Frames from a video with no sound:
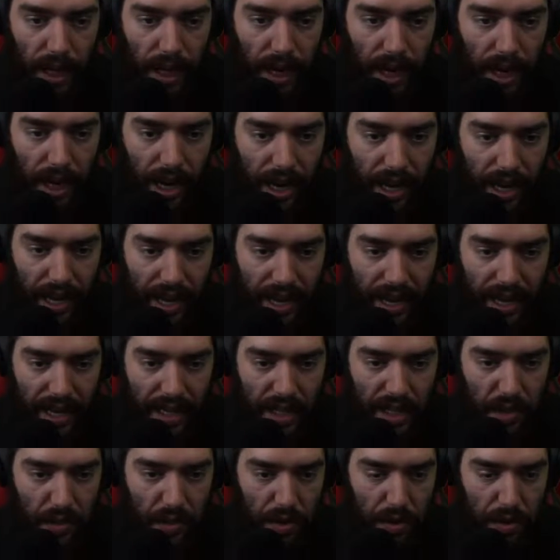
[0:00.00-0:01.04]

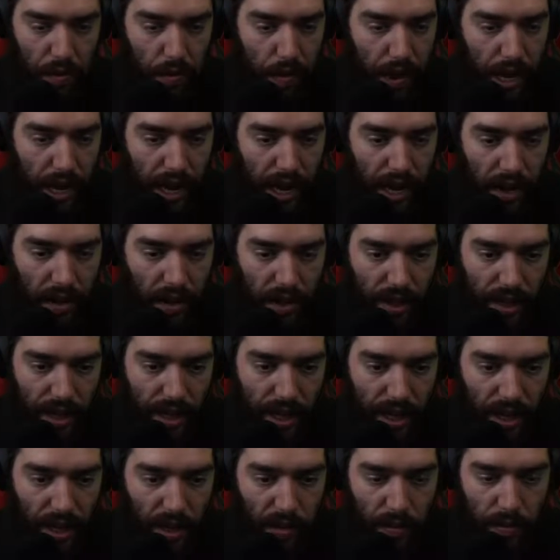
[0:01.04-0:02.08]
Andy's with a Ral and the
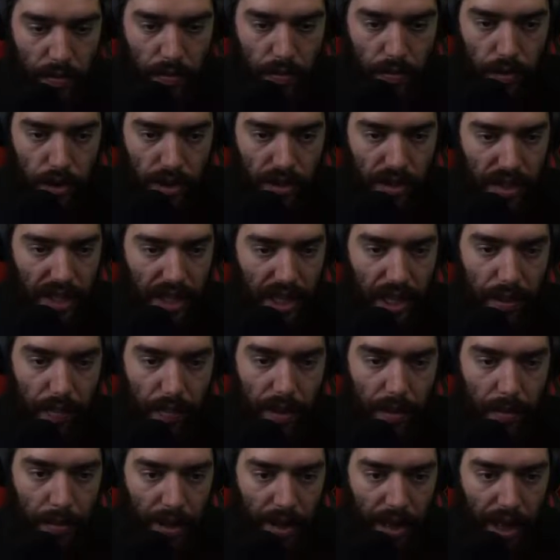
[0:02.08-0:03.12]
helm just to keep
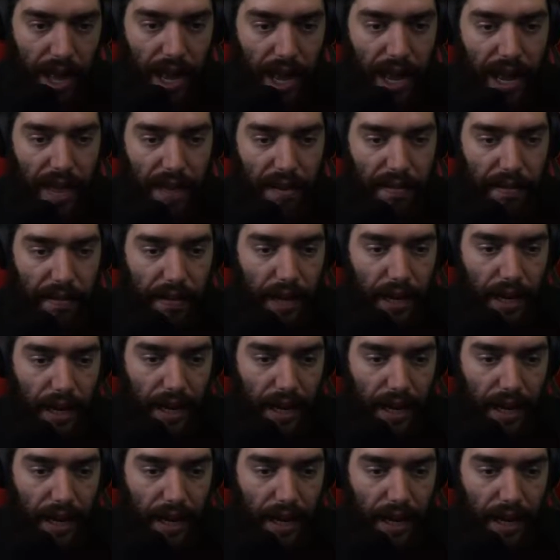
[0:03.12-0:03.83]
him alive.